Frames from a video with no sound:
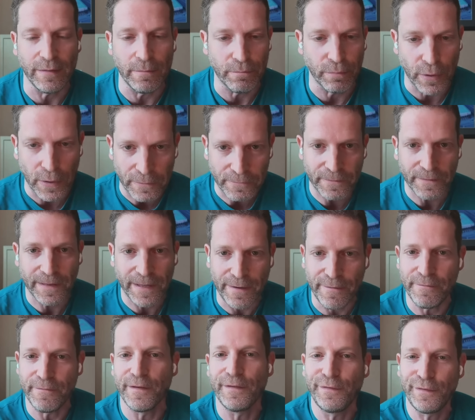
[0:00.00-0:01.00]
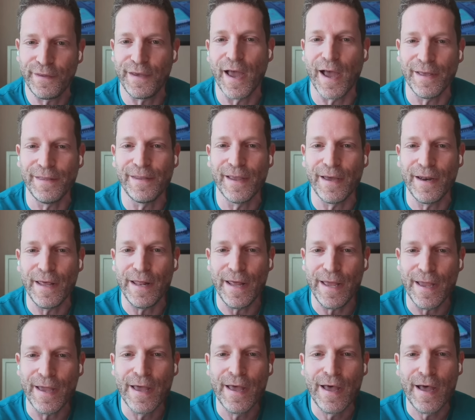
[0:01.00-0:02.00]
He perfectly fits the
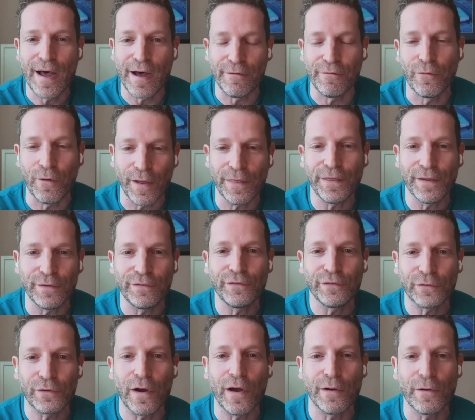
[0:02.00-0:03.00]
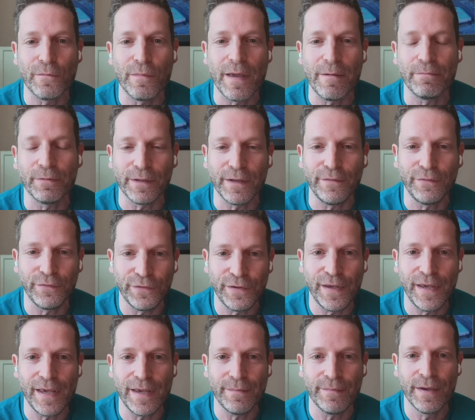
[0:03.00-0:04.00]
identity of what this Toronto Maple Leafs
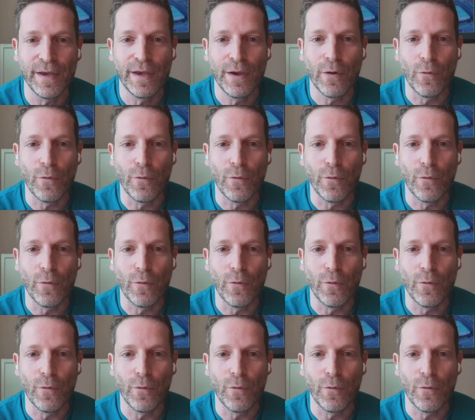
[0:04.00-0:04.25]
team